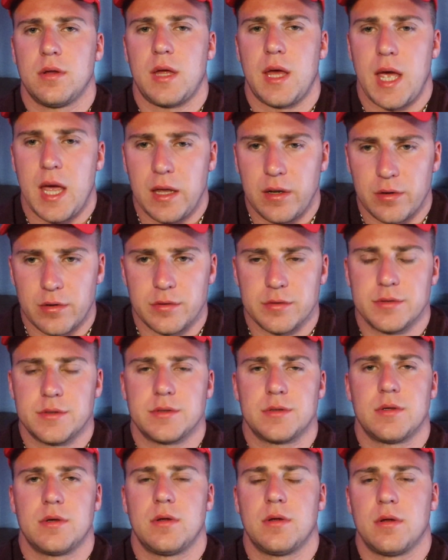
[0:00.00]

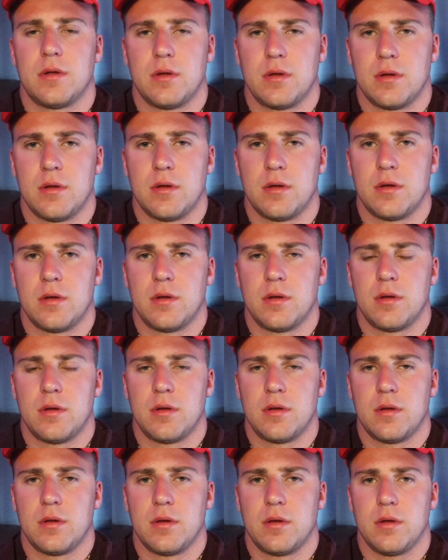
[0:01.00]
Haters.
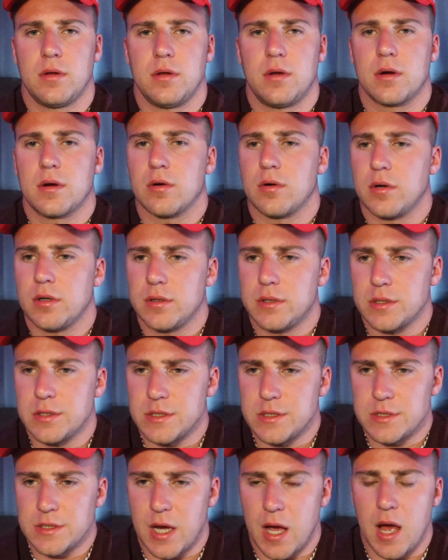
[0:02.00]
You're going to
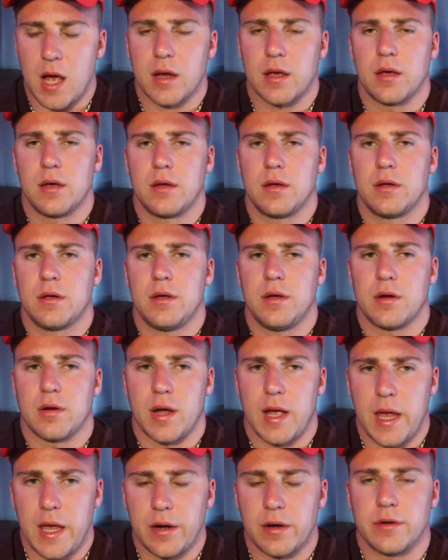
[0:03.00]
shock
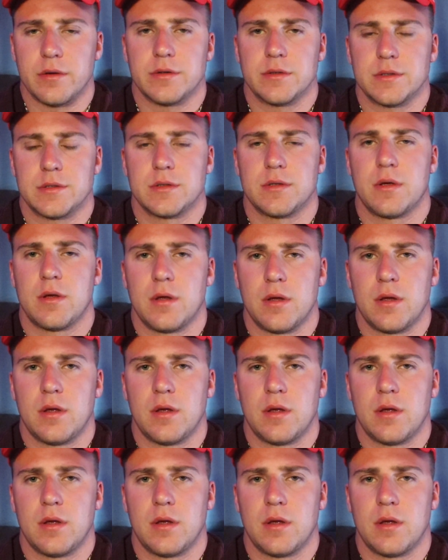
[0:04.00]
your haters.